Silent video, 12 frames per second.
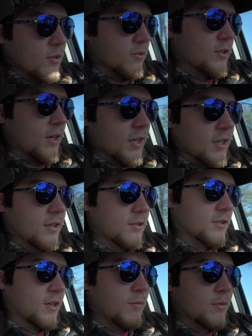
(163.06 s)
gonna try to kill
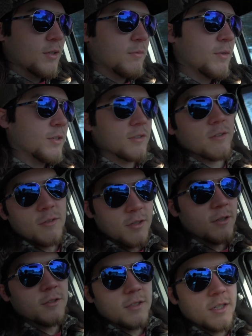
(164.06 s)
something with the muzzleloader.
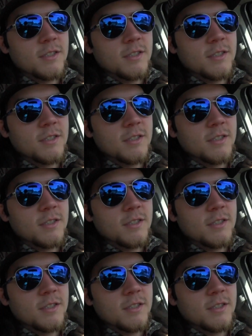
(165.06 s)
Y'all stay